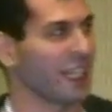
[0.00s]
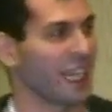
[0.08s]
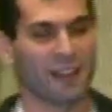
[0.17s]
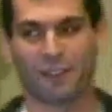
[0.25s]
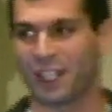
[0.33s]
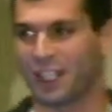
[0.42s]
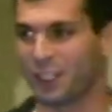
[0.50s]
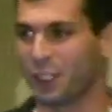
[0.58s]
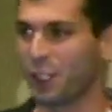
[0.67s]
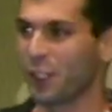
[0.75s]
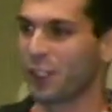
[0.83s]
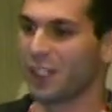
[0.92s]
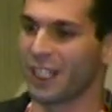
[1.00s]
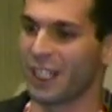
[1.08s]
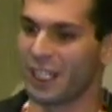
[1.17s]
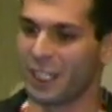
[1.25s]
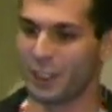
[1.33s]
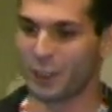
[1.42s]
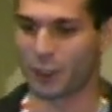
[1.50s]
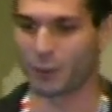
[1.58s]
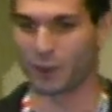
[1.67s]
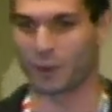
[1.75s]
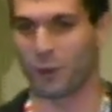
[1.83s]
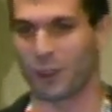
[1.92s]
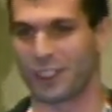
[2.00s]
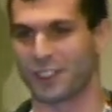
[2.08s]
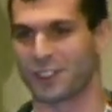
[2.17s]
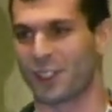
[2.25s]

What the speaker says: caveat here in terms of what this